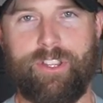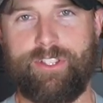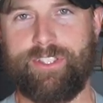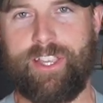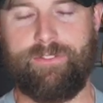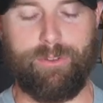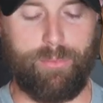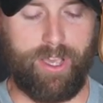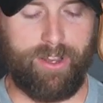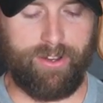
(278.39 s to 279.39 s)
You just have to
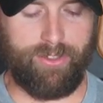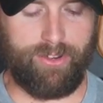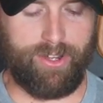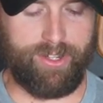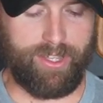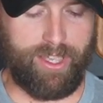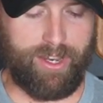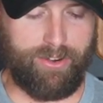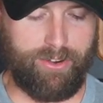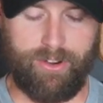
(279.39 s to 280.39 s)
buy another
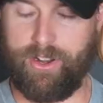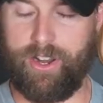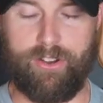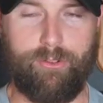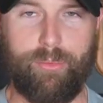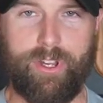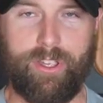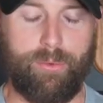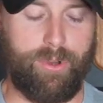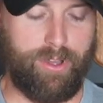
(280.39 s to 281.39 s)
indicator or however many
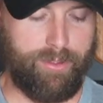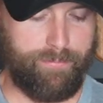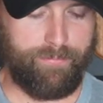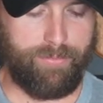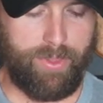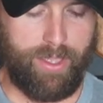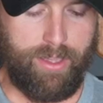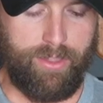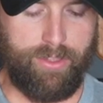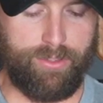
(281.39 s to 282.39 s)
you want.
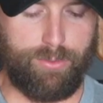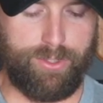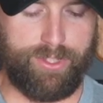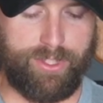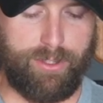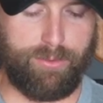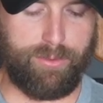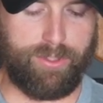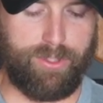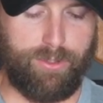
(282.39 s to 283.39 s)
This one just comes
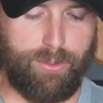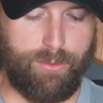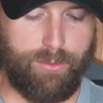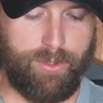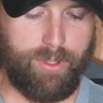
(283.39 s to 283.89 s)
with 2.